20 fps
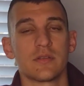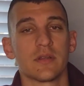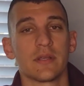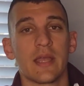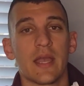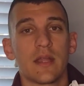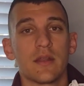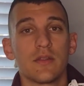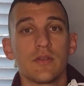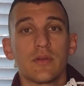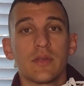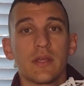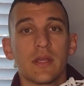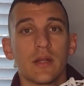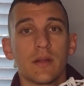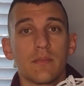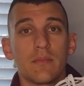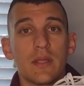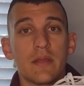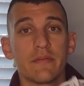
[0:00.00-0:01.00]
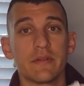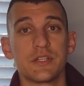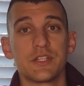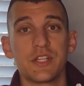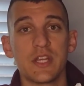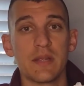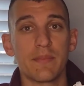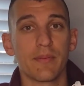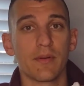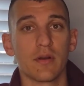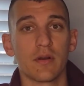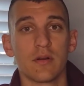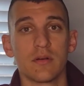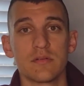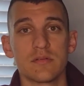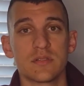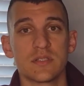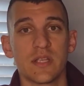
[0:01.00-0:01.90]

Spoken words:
Again, you can get them even cheaper,